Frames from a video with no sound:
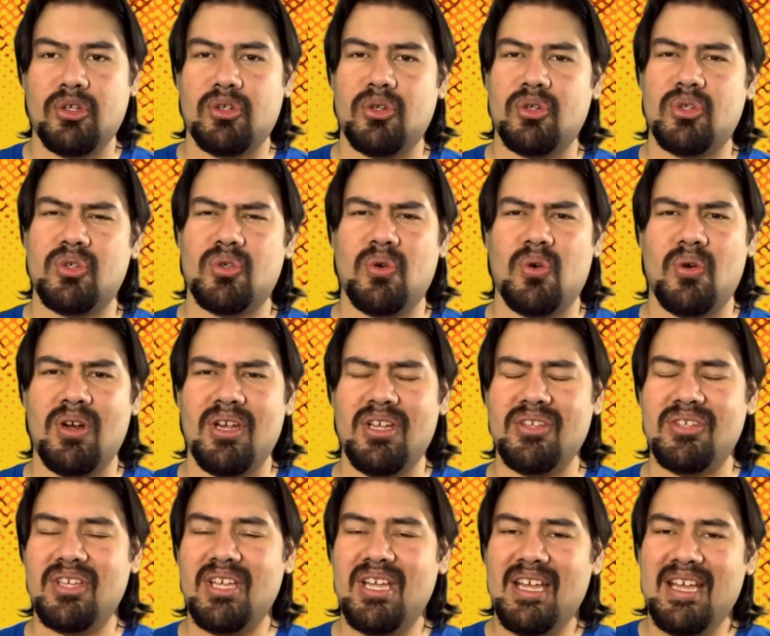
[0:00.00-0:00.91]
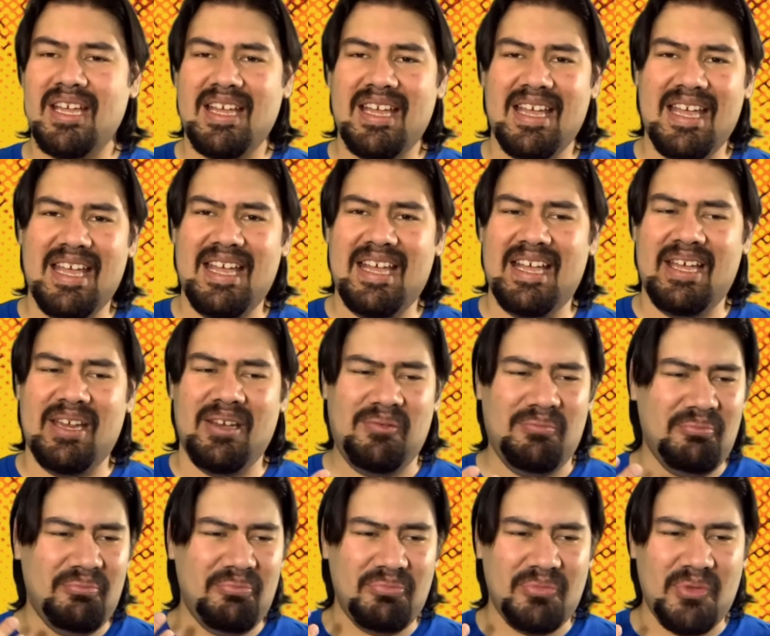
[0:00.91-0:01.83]
stories.
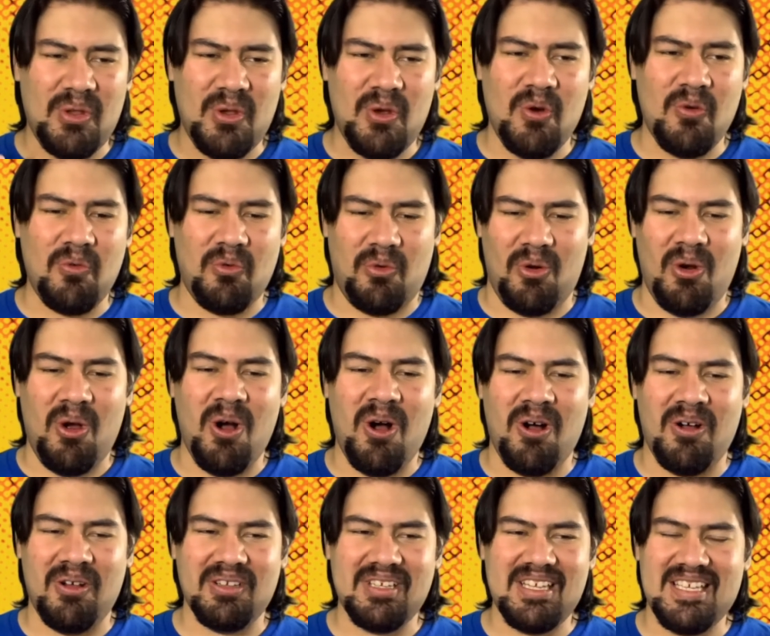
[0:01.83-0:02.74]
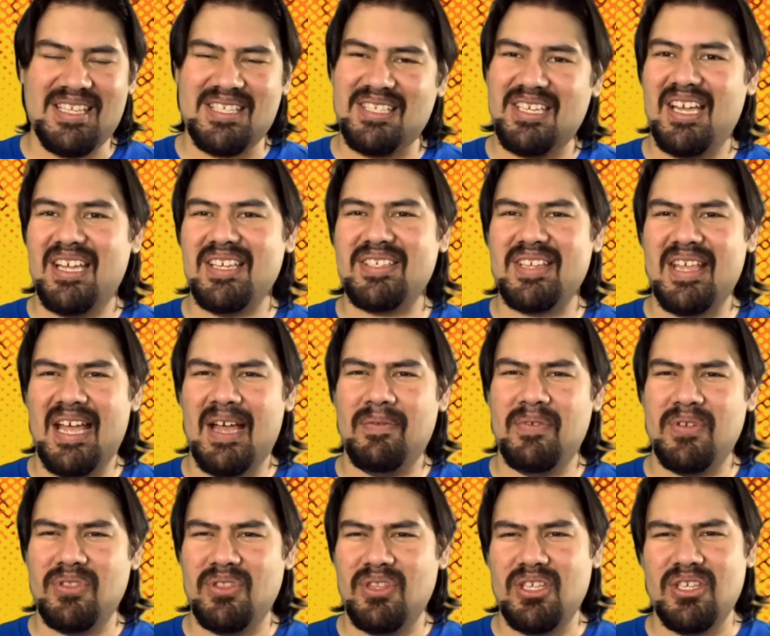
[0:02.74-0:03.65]
And overall, it's nice
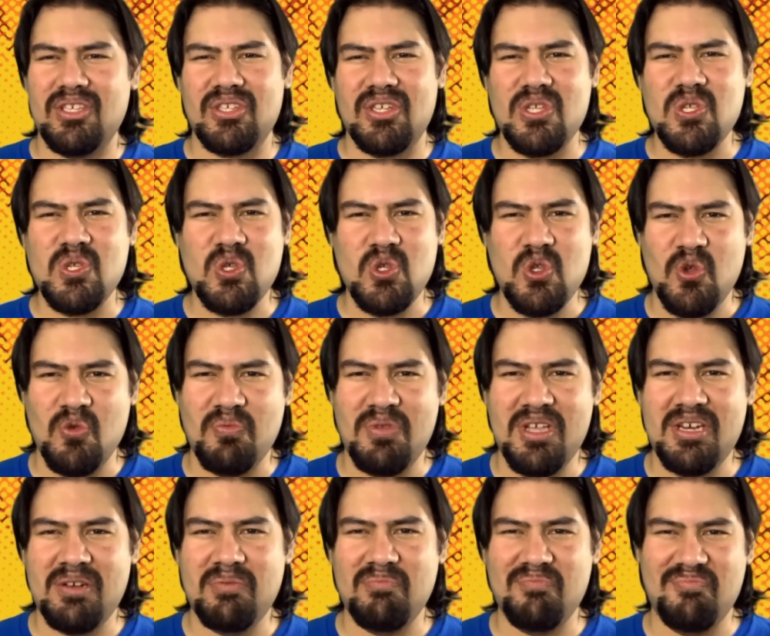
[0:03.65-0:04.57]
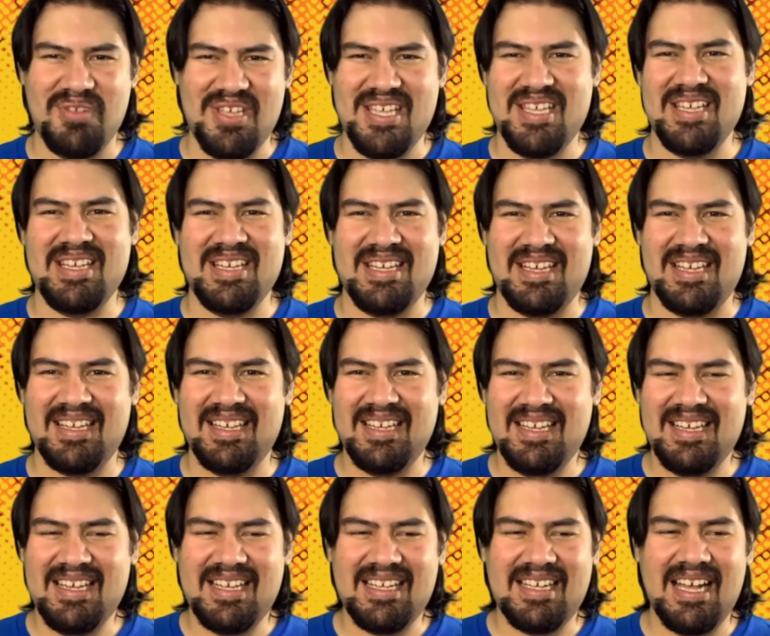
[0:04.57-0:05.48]
having this human being,
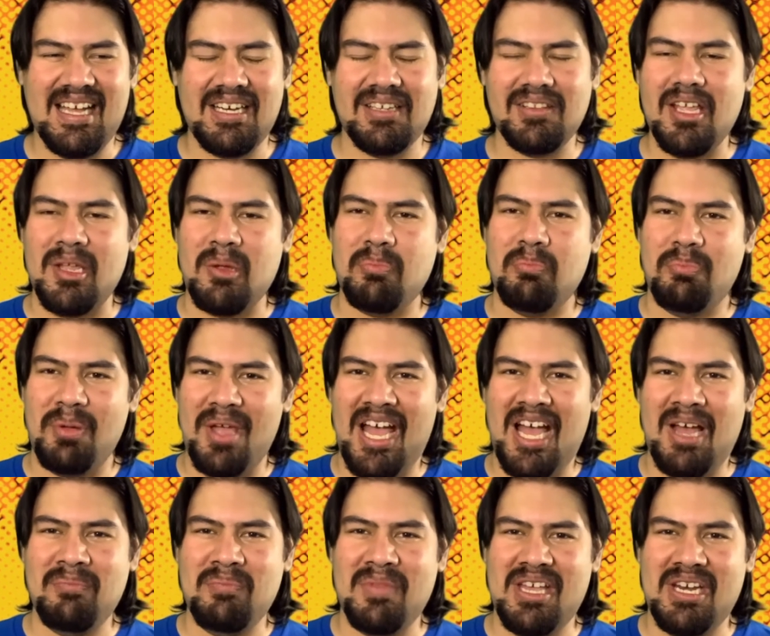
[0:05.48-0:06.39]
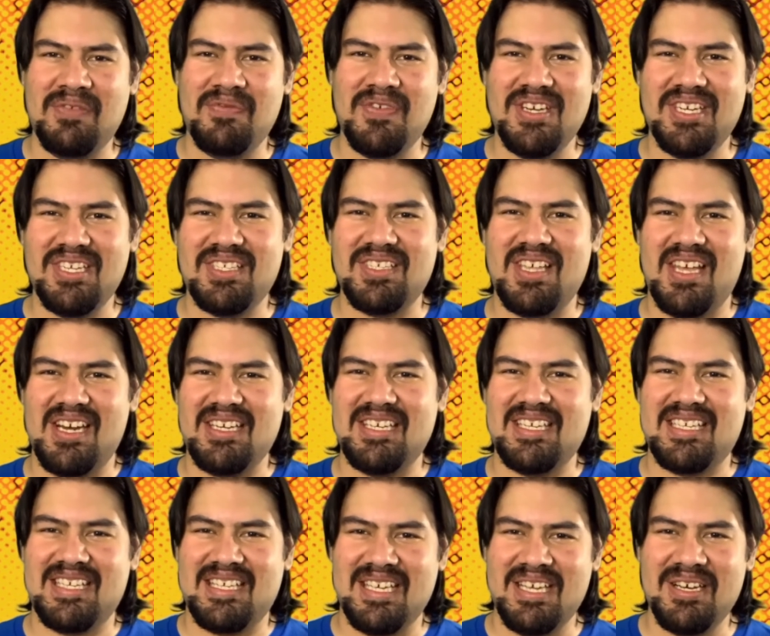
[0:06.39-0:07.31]
kind of like Batman if he decided to
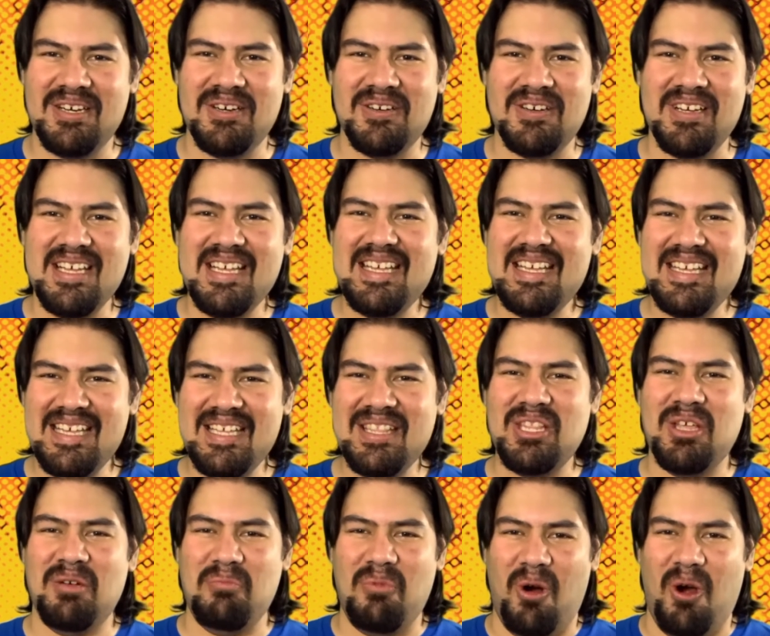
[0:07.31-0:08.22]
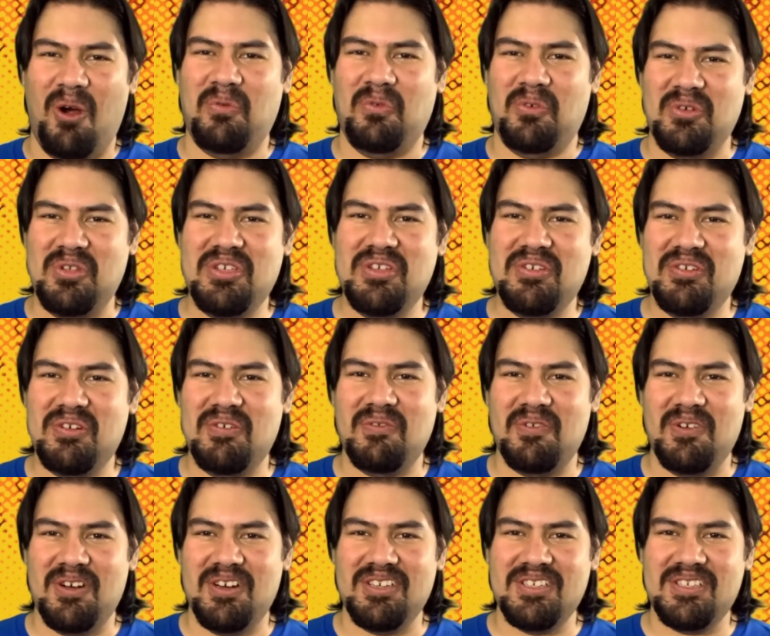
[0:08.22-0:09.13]
kill, in the Marvel
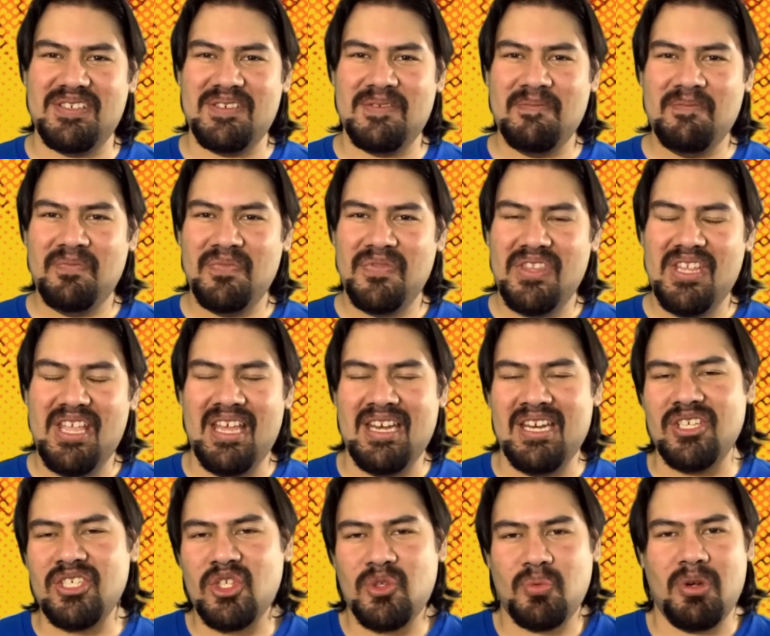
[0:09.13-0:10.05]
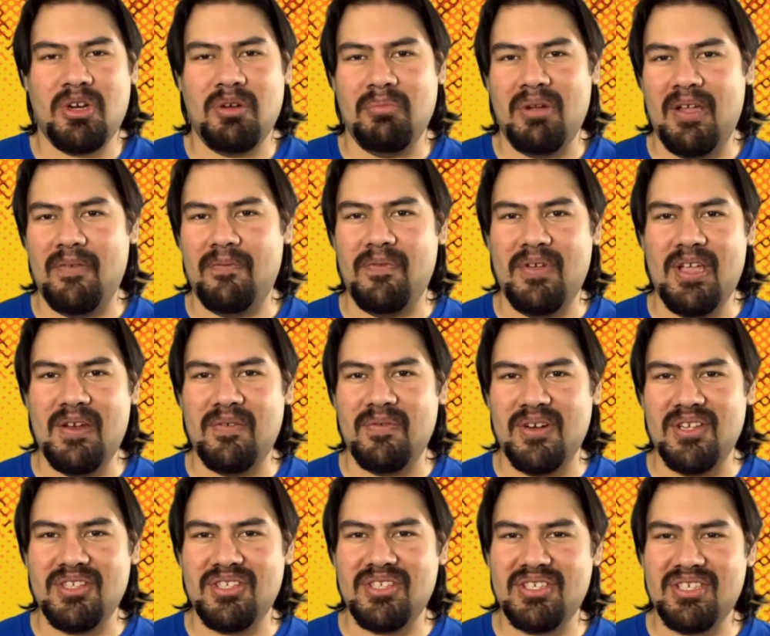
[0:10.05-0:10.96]
Universe. And he's just one of my
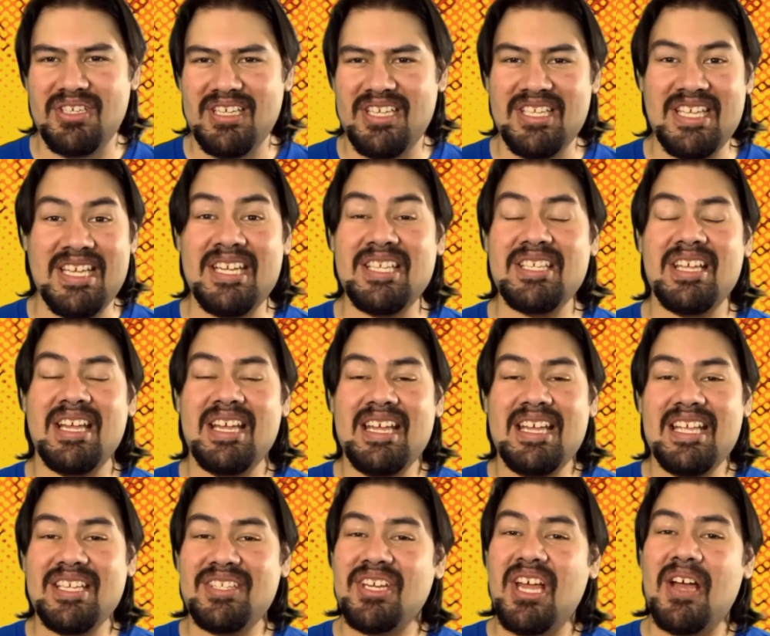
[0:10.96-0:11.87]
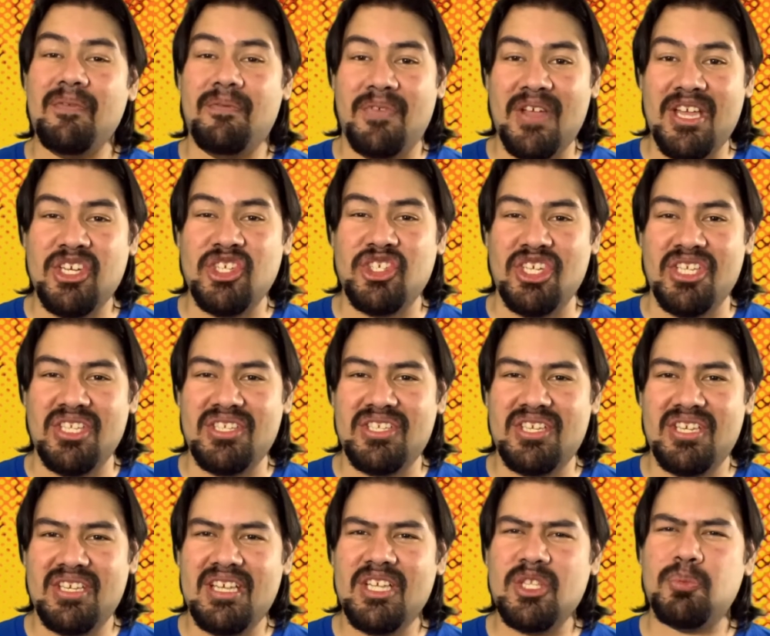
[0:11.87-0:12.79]
favorites. It's not
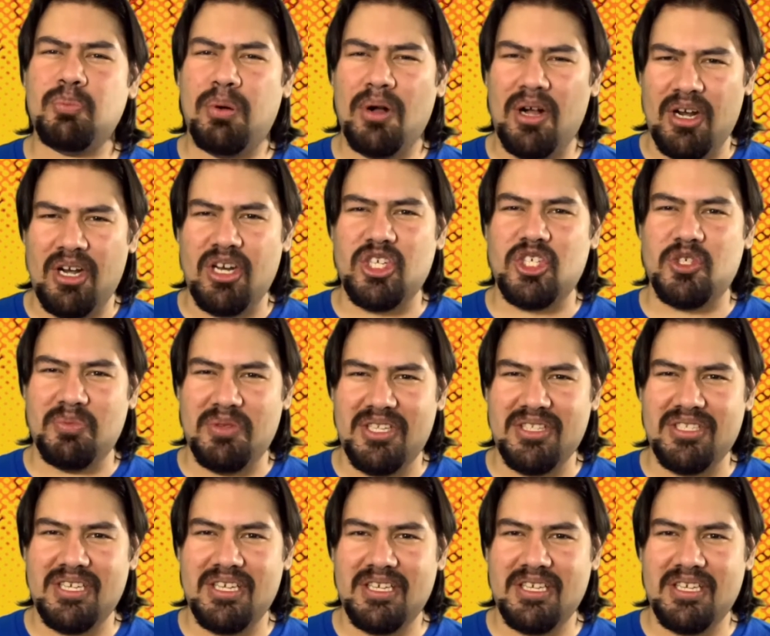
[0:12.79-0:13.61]
vengeance, it's punishment.